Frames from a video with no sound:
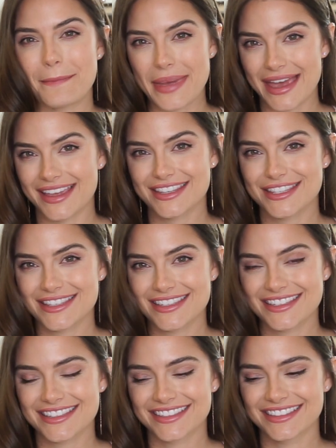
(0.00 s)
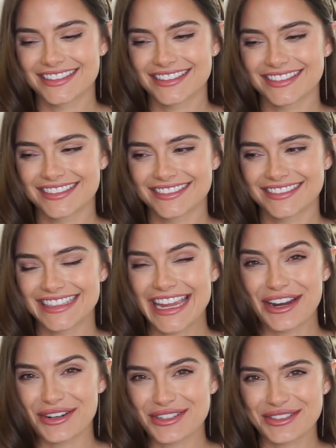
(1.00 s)
best
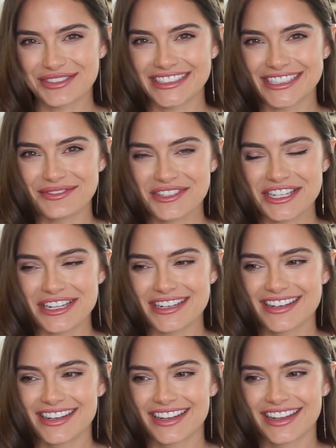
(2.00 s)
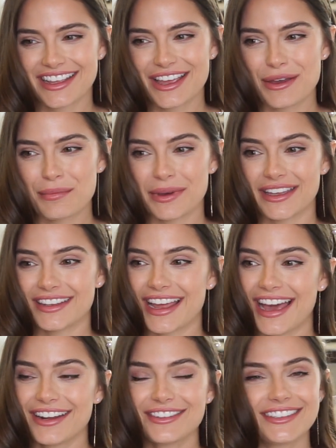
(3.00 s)
character redemption. But
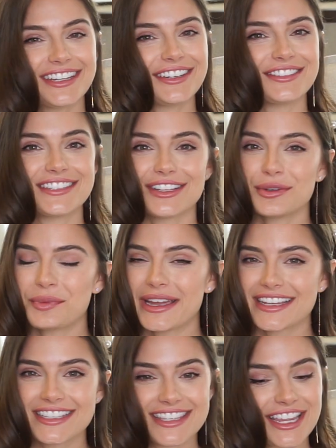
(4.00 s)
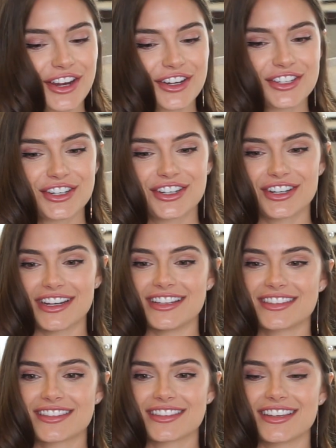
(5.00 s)
I don't know. Dylan Wang's character
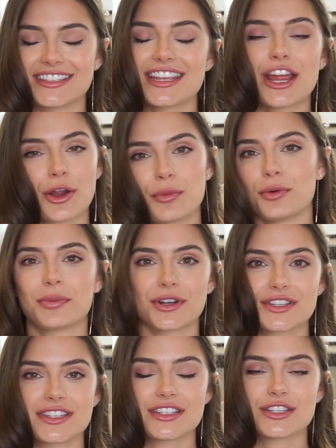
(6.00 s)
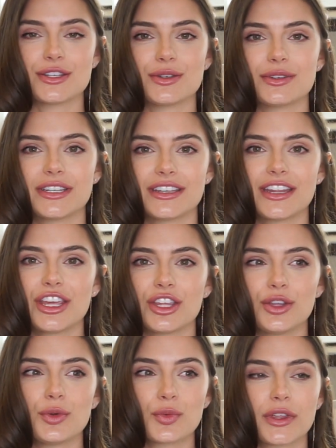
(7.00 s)
is a terrible person too, and
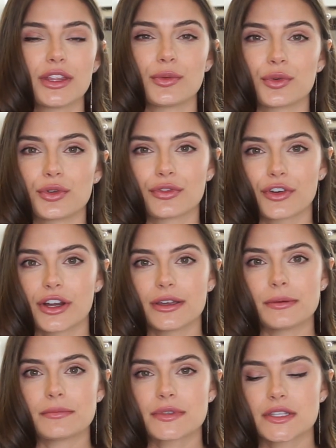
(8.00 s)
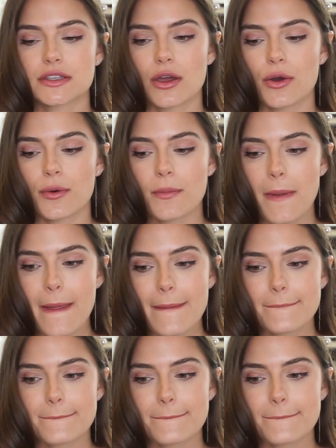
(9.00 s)
you really root for him. So
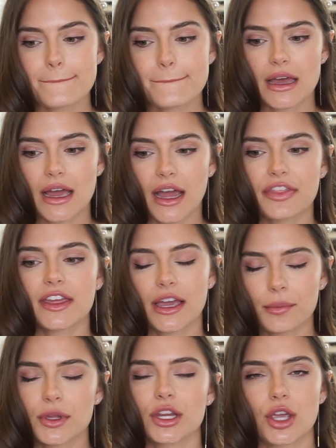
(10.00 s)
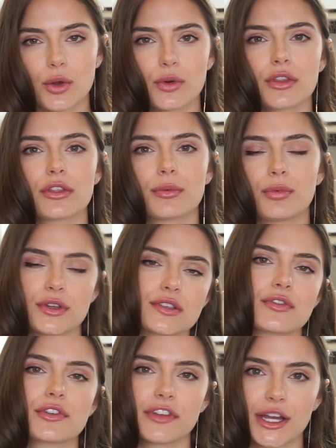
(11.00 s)
I think I'm gonna go with Boys
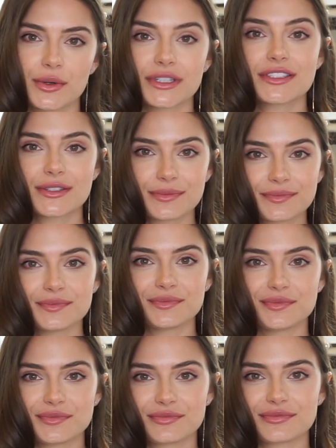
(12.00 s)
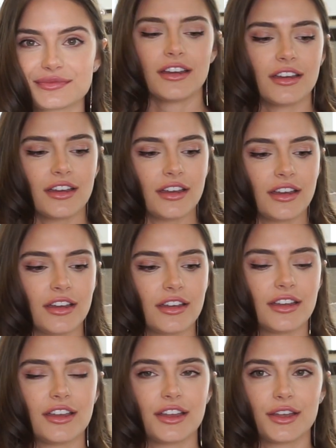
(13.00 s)
Over Flowers. Which one
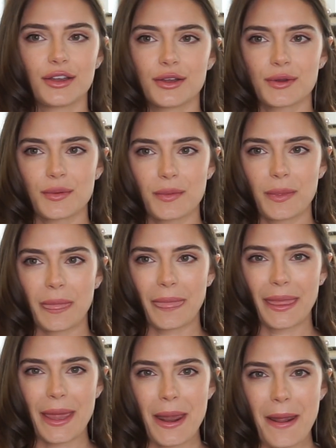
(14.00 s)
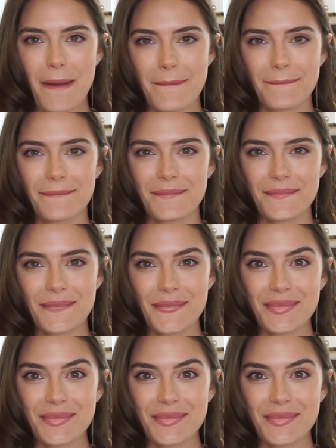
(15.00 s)
had the best ending?